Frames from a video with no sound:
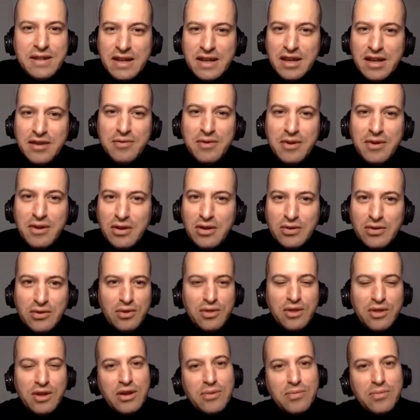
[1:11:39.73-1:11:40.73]
And it gave me a
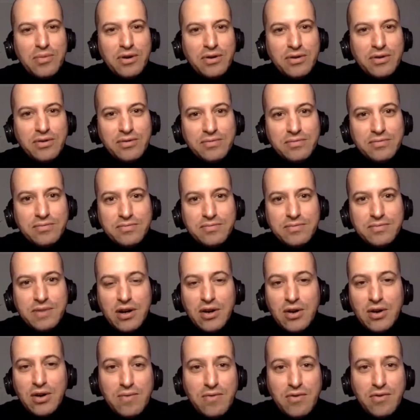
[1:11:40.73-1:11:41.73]
lot to think about.
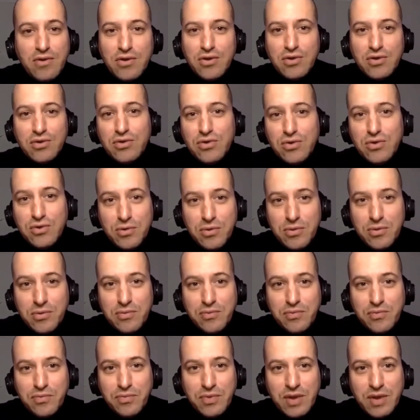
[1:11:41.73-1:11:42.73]
I hope for you too.
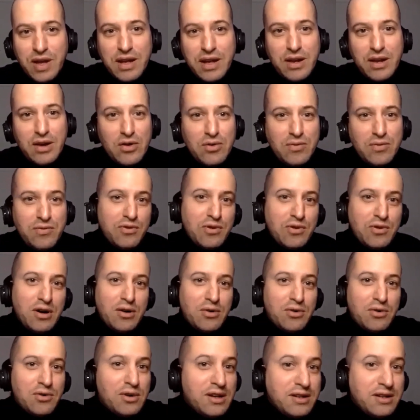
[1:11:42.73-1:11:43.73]
And I hope
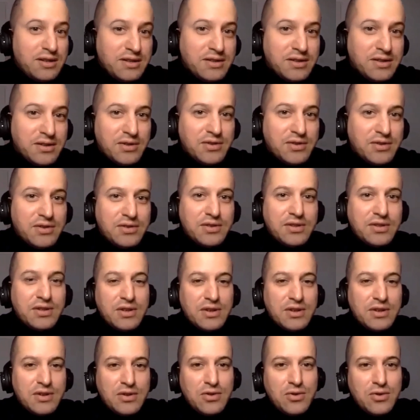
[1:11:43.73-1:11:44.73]
for our listeners
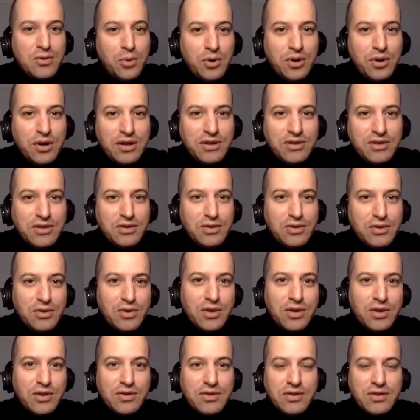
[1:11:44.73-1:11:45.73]
who will listen
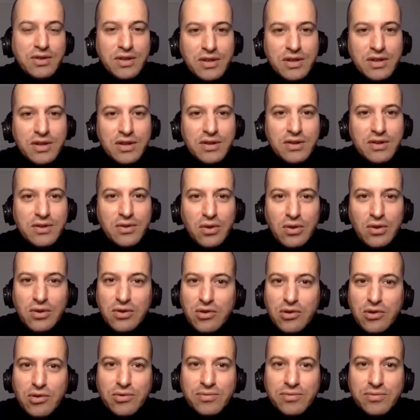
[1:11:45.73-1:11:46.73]
to this
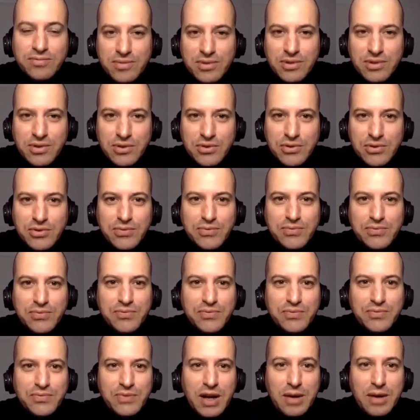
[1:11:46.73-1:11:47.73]
also. So
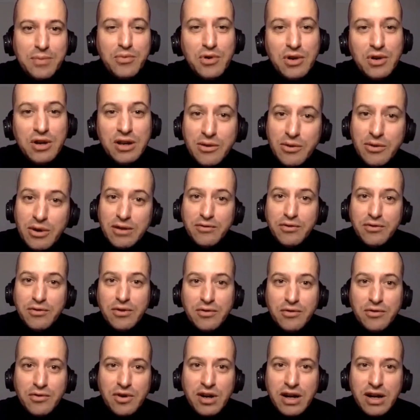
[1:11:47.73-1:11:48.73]
I'm really
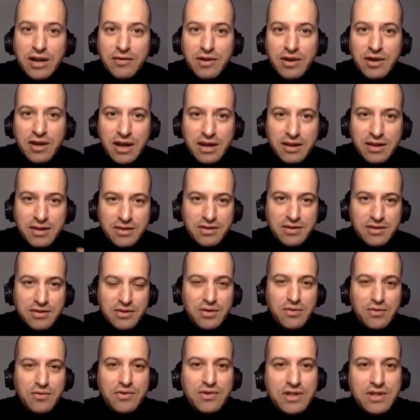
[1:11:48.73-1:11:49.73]
grateful for having had this
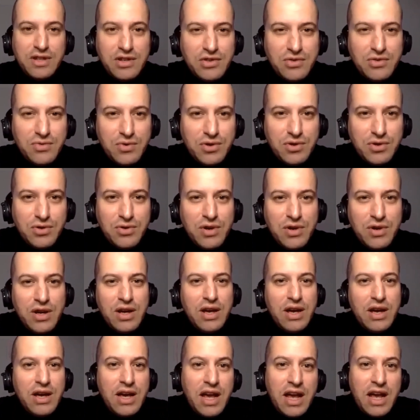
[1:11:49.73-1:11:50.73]
conversation with you.
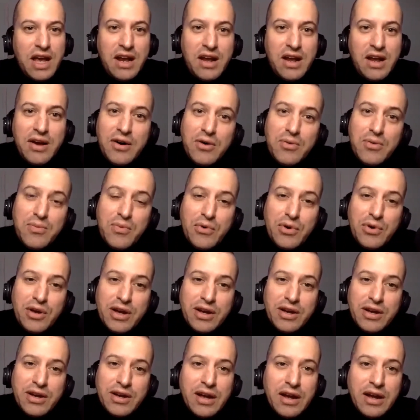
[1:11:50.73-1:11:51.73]
And I hope
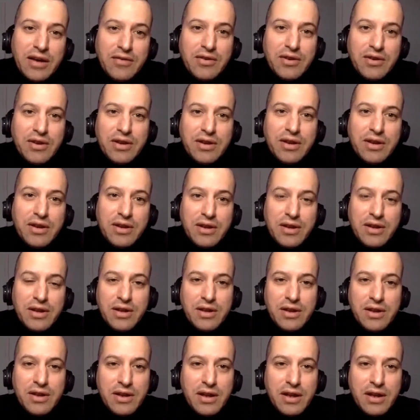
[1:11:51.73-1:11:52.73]
we can have
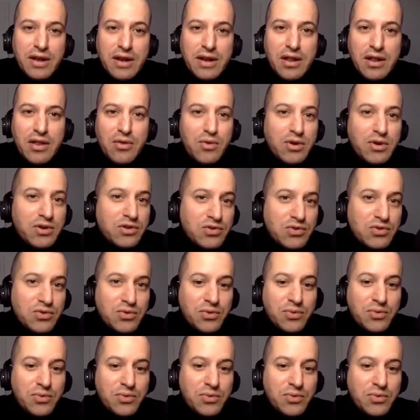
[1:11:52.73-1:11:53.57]
another one.